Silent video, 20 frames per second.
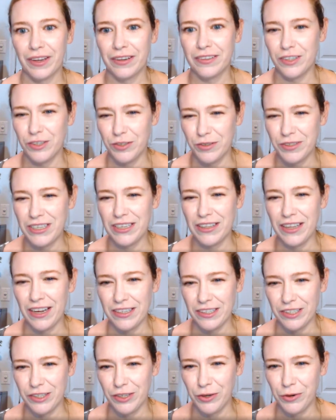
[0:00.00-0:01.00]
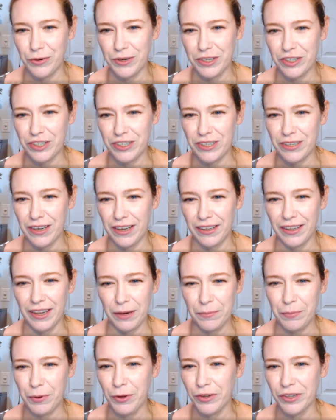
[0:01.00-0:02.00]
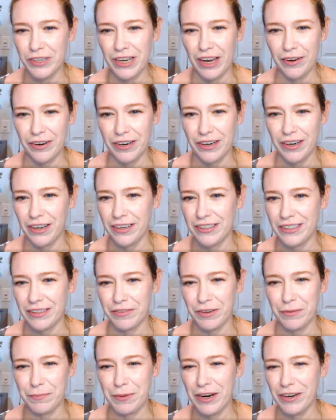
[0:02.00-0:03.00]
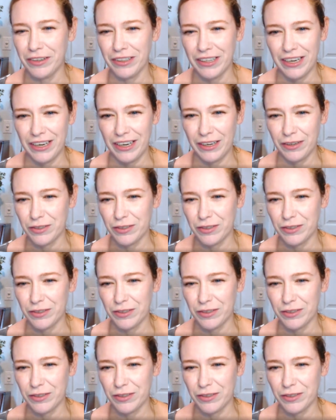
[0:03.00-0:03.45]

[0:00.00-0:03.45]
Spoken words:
Did you see that too? Or she had like pulled out a different paralytic.